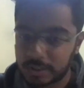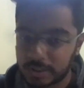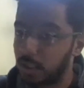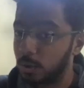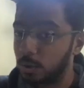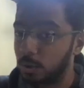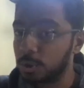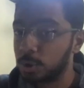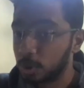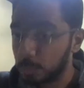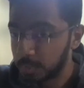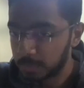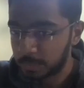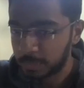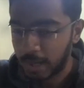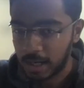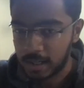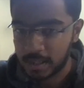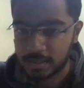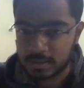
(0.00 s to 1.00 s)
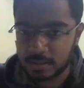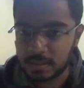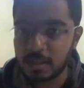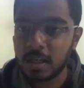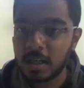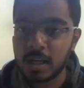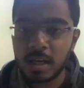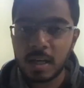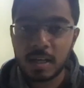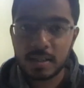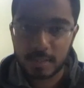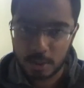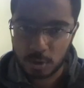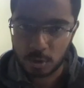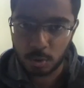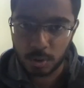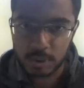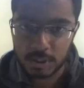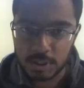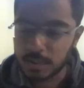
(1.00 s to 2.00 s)
and you should be practicing such
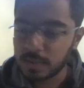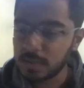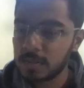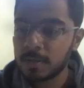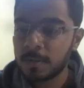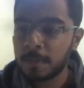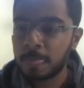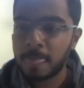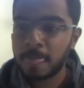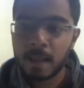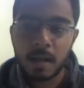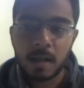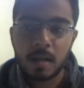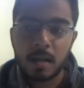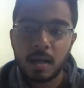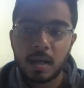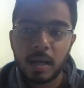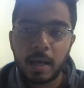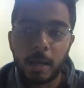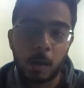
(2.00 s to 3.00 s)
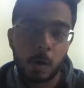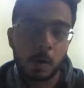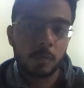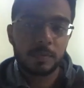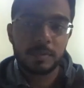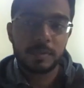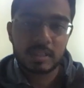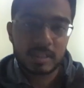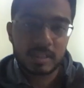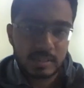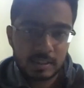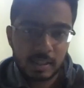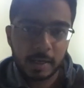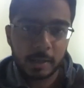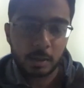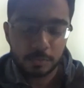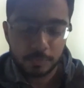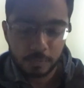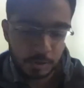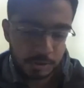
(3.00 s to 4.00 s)
questions. Along with these
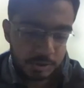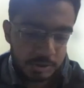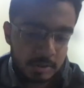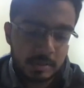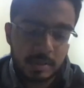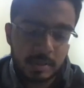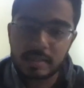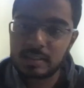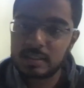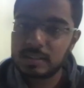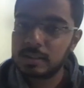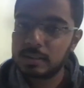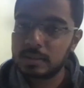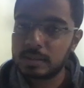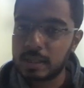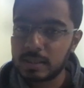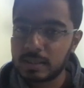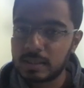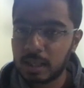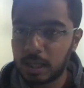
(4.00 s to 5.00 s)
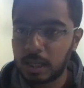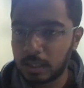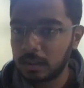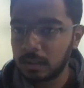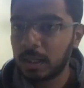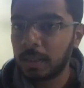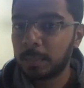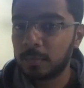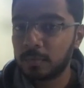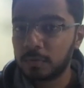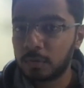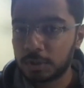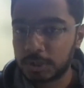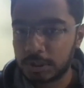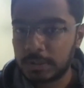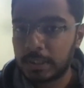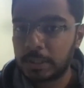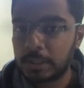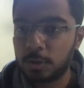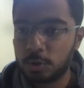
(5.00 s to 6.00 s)
kind of questions, there is another type of
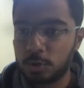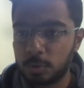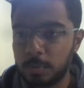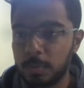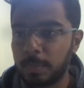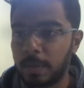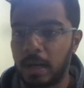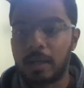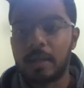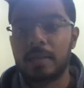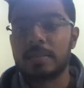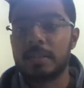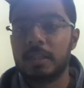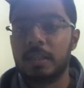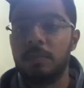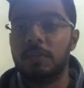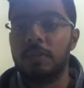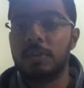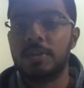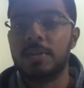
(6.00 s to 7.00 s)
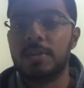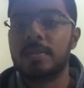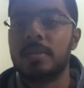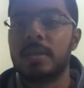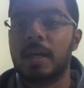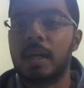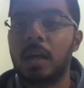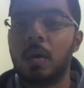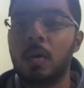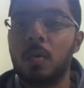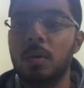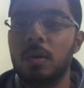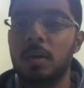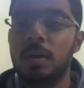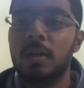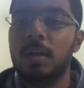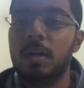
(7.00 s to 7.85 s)
question that you should be practicing, which is around